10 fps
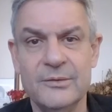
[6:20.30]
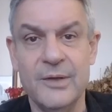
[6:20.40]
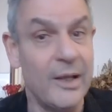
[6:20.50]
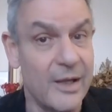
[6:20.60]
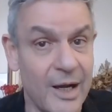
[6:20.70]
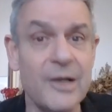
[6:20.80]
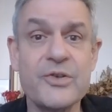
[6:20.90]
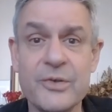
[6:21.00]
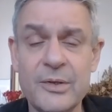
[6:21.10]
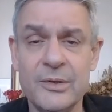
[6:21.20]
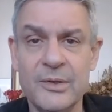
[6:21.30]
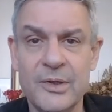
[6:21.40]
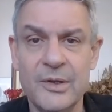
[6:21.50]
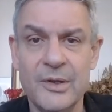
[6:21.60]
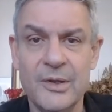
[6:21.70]
The culture
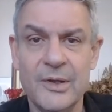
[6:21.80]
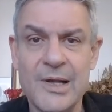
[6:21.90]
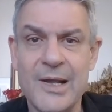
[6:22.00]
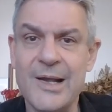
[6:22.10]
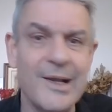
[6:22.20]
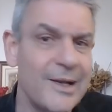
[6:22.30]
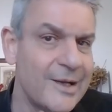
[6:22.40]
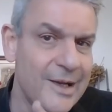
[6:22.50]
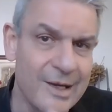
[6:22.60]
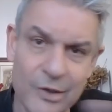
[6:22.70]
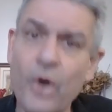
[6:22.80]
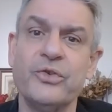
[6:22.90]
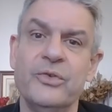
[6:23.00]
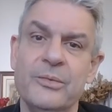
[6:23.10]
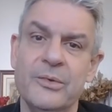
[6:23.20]

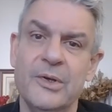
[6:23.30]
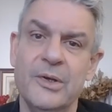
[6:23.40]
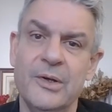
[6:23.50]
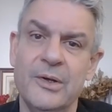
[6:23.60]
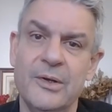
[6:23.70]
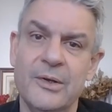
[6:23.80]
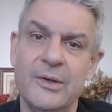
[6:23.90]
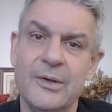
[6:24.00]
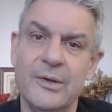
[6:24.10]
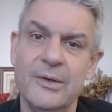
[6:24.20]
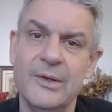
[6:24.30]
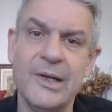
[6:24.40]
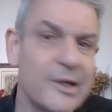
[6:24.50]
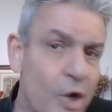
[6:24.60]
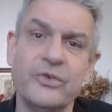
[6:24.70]
cannot,
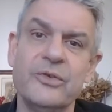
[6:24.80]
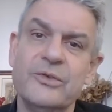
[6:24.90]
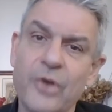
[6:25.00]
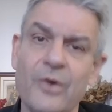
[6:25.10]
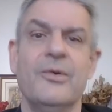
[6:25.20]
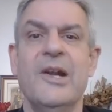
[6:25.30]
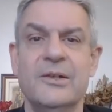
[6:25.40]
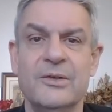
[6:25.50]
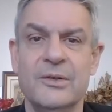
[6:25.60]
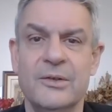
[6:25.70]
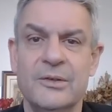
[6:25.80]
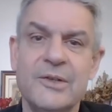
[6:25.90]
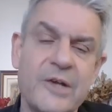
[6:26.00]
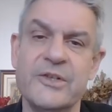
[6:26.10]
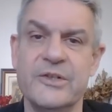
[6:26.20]
cannot tolerate
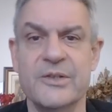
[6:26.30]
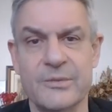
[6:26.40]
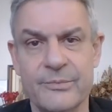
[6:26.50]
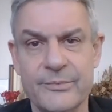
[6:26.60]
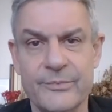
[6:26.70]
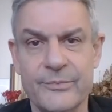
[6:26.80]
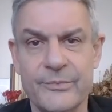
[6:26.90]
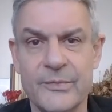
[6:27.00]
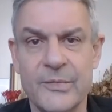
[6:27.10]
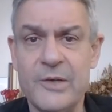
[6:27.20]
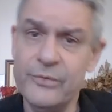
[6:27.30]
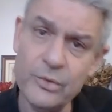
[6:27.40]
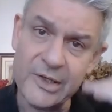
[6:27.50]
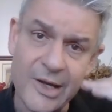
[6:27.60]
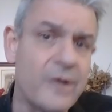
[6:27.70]
narcissism. If
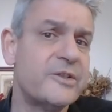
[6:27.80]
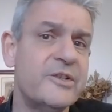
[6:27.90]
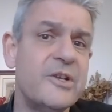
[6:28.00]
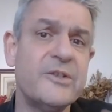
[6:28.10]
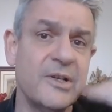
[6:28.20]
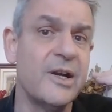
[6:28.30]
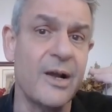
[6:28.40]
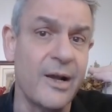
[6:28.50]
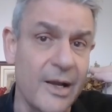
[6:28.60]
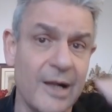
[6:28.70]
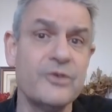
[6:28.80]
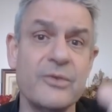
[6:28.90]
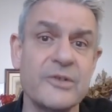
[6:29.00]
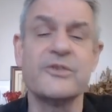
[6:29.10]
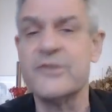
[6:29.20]
you're a narcissist in an
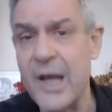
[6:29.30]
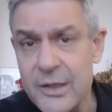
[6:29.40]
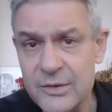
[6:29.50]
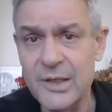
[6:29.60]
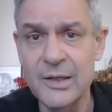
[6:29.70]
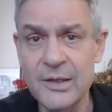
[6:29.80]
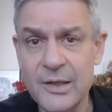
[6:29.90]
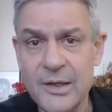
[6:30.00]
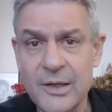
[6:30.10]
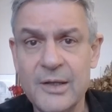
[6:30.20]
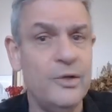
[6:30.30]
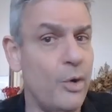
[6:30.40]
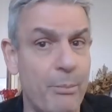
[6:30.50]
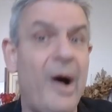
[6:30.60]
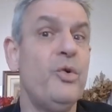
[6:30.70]
agricultural society,
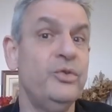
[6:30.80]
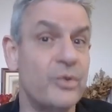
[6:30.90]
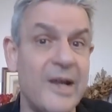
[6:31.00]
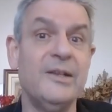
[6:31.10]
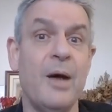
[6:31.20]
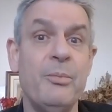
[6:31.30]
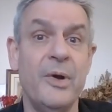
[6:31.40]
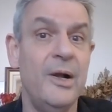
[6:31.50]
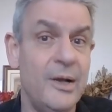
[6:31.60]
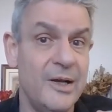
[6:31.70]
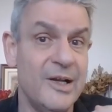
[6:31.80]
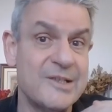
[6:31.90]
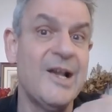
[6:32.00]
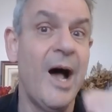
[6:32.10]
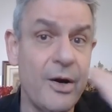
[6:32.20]
you're bound to end up
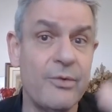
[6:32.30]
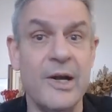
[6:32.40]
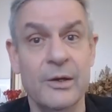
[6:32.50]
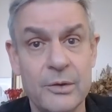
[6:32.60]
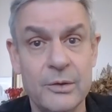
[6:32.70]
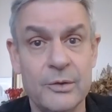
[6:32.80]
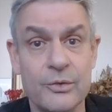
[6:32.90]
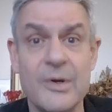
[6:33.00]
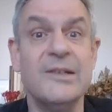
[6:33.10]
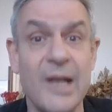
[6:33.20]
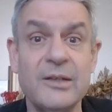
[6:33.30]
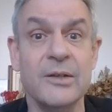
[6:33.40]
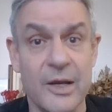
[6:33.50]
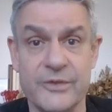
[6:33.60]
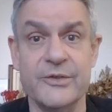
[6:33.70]
as a hungry or a dead
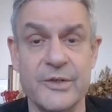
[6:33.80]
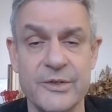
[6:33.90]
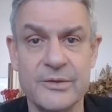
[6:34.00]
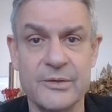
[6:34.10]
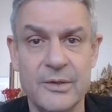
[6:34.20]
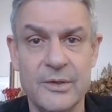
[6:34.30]
narcissist.